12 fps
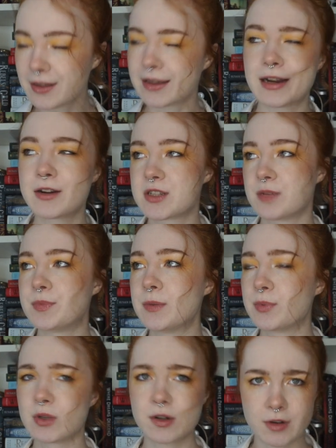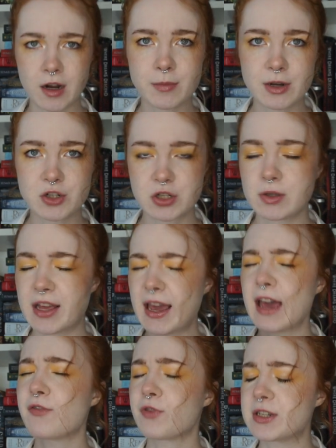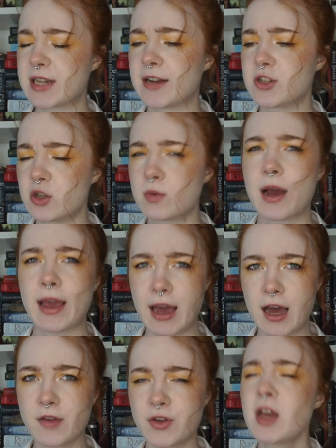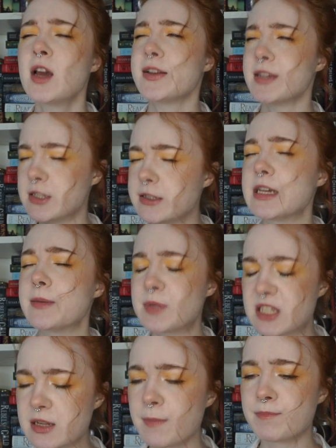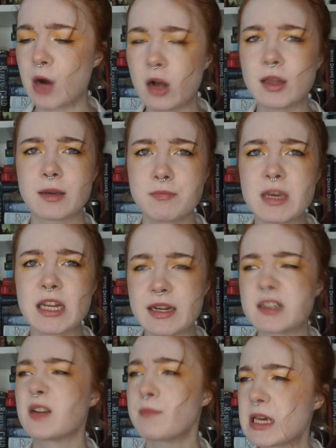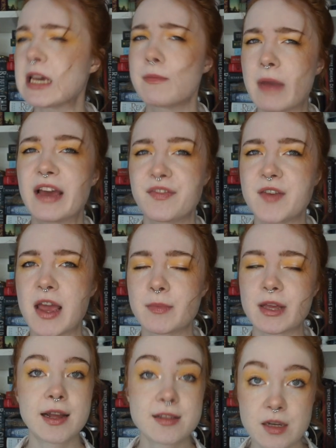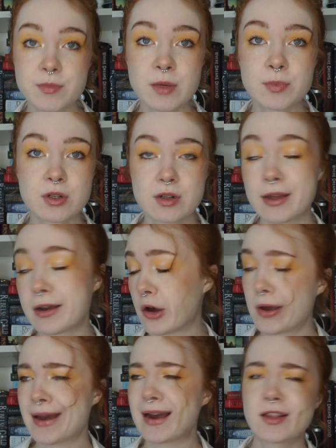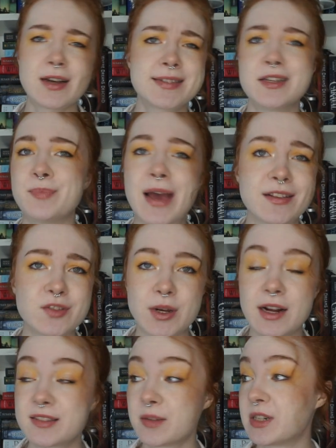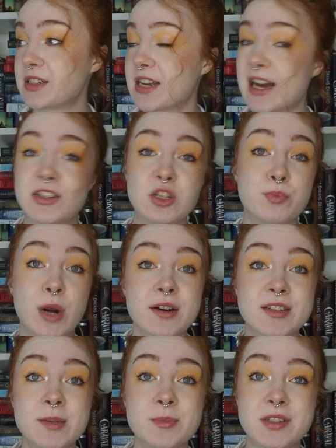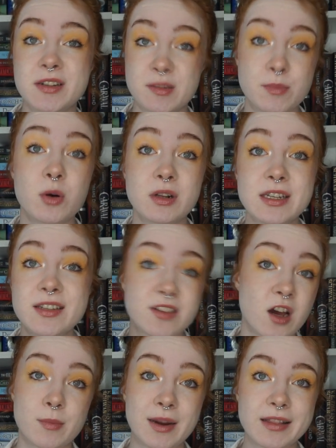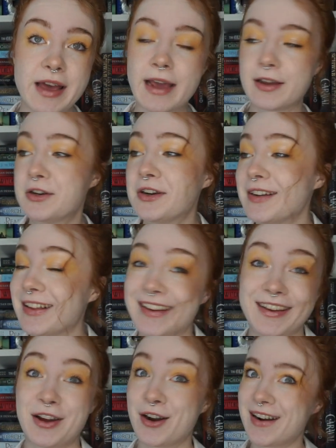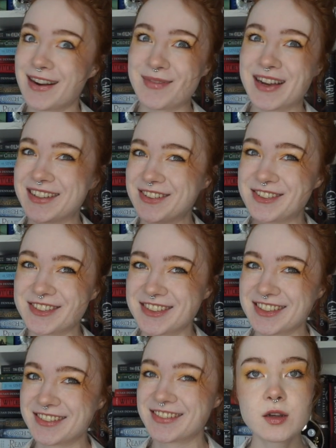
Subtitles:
Like, I know some people are very much so, like, every tattoo I have is a deep symbolic meaning to me and my family, and some people are like, oh yeah, I lost a bet, so I got someone to tattoo Bart Simpson as Mona Lisa on my leg. You're like, all right, man, you do you.